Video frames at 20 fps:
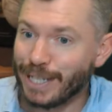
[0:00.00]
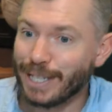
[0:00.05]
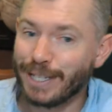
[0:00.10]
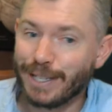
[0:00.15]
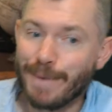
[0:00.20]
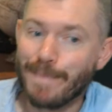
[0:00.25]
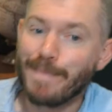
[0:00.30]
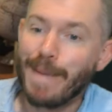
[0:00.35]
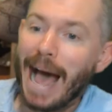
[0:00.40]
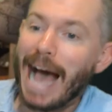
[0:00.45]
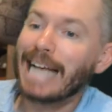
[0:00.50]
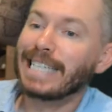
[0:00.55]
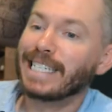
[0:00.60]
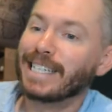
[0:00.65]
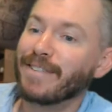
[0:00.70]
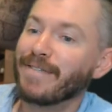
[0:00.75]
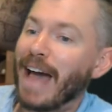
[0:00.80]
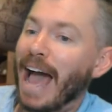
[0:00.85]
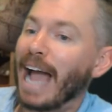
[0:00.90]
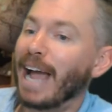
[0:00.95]
is the Mask
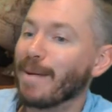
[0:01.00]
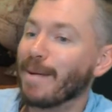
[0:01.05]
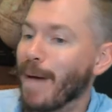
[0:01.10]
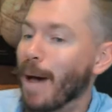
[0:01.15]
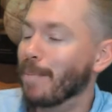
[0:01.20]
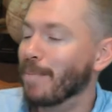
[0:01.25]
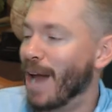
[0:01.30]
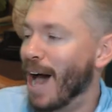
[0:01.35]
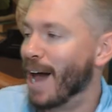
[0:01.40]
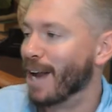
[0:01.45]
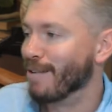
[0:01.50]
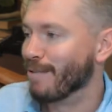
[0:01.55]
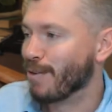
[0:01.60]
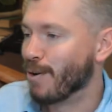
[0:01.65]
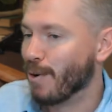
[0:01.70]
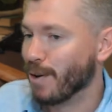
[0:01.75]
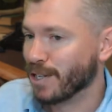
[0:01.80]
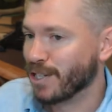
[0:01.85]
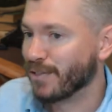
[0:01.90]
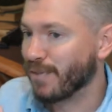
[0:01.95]
of Agamemnon, of
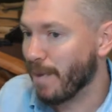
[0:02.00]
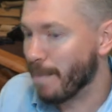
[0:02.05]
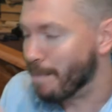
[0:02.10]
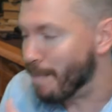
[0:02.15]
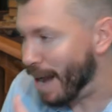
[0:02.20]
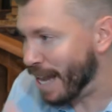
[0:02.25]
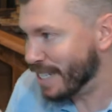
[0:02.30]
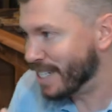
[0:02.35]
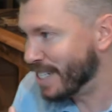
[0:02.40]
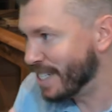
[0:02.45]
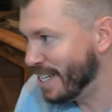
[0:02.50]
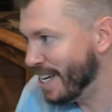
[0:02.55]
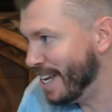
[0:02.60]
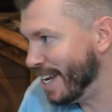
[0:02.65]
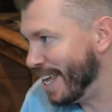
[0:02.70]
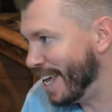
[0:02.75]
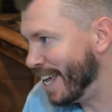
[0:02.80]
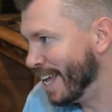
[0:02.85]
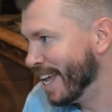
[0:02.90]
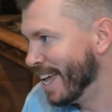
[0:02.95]
course, from
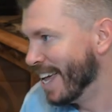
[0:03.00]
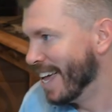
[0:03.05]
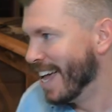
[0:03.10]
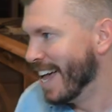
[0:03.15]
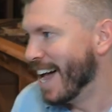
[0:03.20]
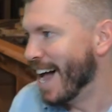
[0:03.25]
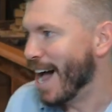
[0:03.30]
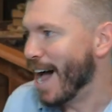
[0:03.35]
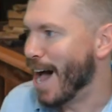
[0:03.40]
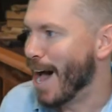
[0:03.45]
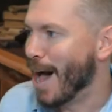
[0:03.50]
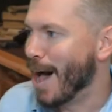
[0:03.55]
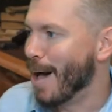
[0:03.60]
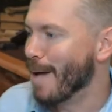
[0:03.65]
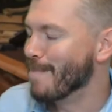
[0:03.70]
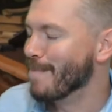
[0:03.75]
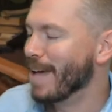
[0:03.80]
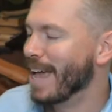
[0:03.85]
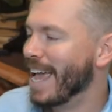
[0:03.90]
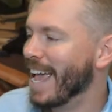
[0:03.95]
Mycenae.
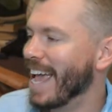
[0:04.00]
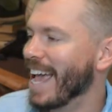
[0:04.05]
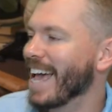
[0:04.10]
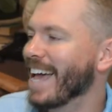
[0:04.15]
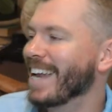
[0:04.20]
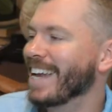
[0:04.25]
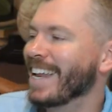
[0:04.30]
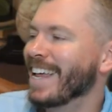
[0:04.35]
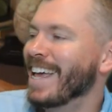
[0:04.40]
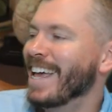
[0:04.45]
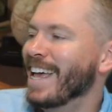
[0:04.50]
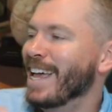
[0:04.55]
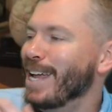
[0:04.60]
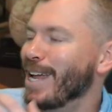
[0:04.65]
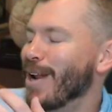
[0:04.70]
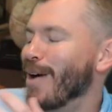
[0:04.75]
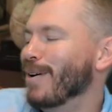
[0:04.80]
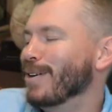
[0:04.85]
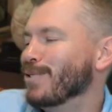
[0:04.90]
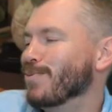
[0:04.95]
Um, and,
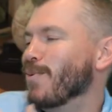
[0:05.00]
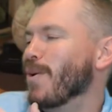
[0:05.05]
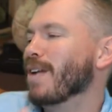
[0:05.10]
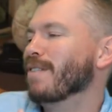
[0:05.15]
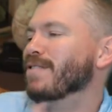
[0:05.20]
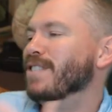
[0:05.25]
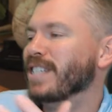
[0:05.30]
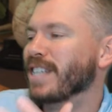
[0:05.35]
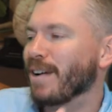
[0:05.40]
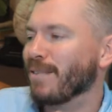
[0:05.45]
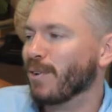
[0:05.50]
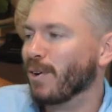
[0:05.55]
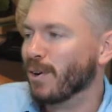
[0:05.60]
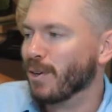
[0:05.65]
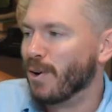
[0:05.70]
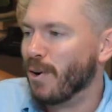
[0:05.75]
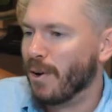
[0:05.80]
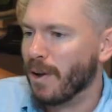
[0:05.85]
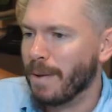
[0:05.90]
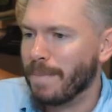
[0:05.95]
you know, it's one of several
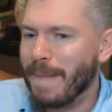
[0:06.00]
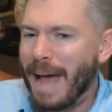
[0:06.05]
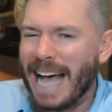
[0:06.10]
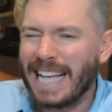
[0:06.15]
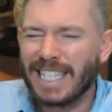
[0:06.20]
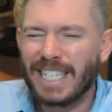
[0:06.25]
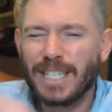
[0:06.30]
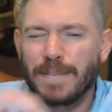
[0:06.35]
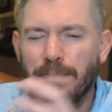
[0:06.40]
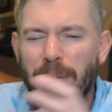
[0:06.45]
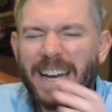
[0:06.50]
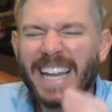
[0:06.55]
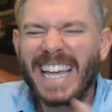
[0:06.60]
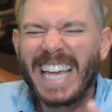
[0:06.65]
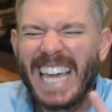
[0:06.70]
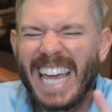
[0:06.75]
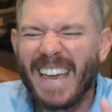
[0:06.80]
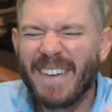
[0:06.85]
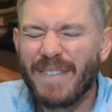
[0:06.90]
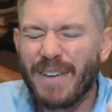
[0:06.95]
golden masks. But
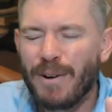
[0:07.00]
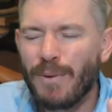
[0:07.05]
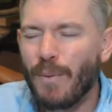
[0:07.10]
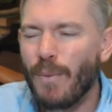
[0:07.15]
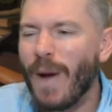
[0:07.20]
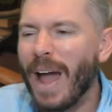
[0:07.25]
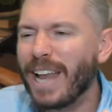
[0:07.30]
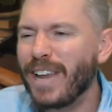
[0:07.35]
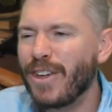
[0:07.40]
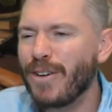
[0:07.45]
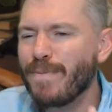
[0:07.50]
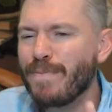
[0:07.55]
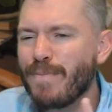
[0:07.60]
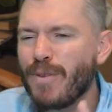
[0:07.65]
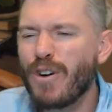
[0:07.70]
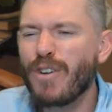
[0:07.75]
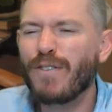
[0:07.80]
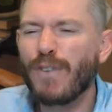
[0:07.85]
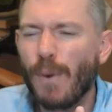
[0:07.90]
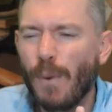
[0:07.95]
even when you
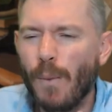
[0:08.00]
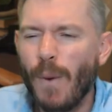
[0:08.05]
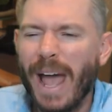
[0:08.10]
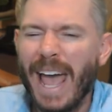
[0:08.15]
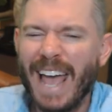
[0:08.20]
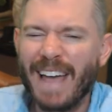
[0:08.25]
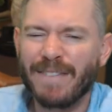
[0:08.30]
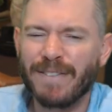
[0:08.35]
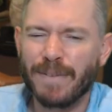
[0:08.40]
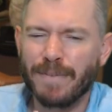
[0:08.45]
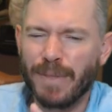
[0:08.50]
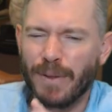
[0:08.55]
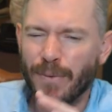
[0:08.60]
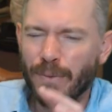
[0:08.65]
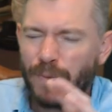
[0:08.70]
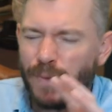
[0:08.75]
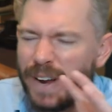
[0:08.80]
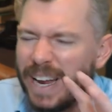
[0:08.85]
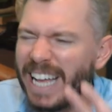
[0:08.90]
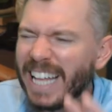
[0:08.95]
move away from the
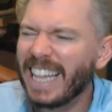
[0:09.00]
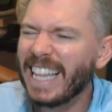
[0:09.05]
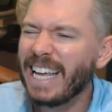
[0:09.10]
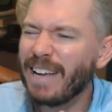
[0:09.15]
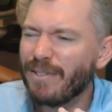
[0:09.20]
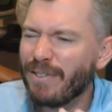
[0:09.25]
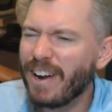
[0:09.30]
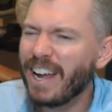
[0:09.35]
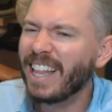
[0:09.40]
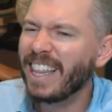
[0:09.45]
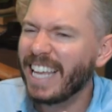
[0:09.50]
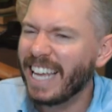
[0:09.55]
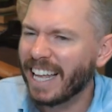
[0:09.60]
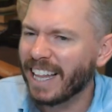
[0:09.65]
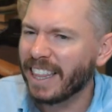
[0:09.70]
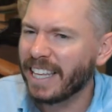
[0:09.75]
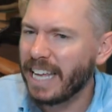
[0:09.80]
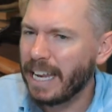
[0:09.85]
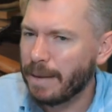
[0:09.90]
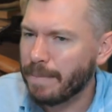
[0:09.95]
really, really
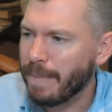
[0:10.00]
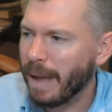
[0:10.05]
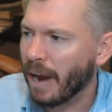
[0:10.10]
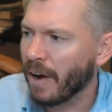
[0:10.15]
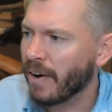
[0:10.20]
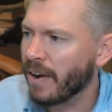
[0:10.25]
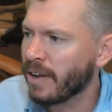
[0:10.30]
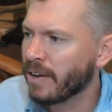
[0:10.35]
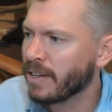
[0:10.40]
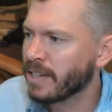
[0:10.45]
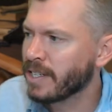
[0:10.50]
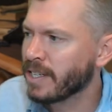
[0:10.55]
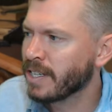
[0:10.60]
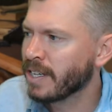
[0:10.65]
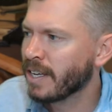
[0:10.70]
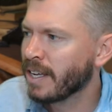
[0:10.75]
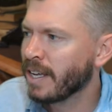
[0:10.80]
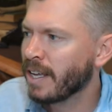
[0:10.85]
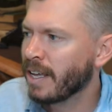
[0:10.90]
elite burials,